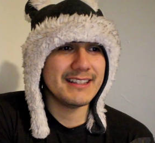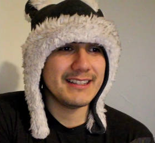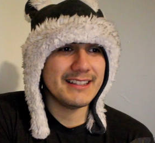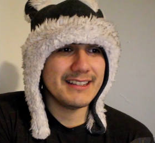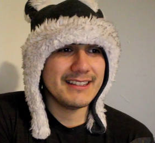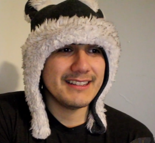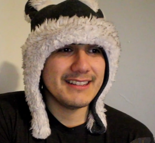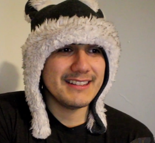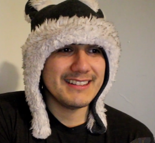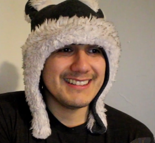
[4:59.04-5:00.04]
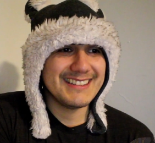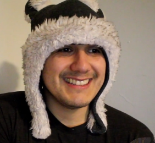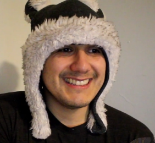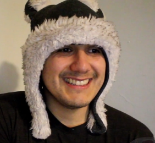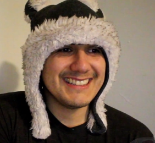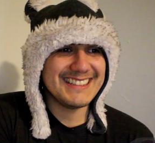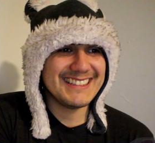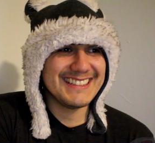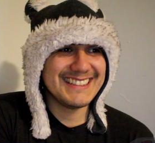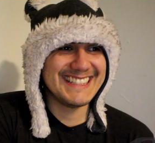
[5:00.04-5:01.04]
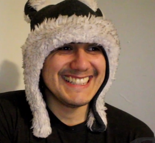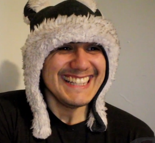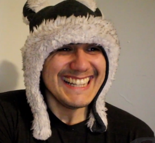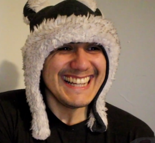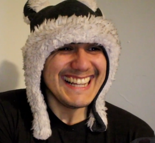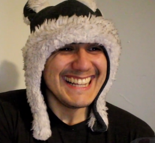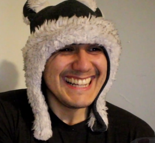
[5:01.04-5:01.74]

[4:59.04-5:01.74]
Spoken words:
Nobody speaks.